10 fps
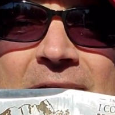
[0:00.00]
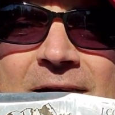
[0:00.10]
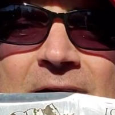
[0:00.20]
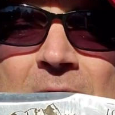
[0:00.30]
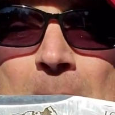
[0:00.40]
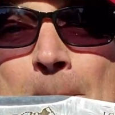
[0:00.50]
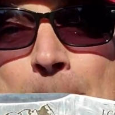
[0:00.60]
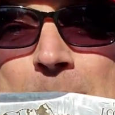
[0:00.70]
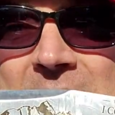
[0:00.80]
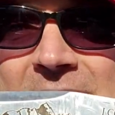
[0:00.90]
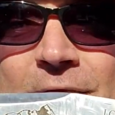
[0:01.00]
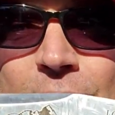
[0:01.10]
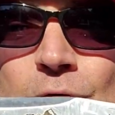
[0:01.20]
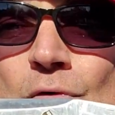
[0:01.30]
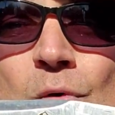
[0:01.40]
and make it
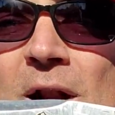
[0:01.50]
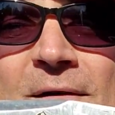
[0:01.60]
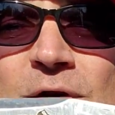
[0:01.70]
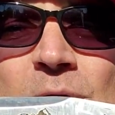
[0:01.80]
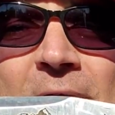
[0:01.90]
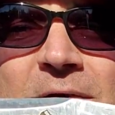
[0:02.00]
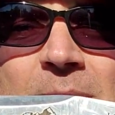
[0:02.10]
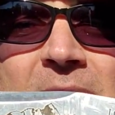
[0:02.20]
through whatever you have to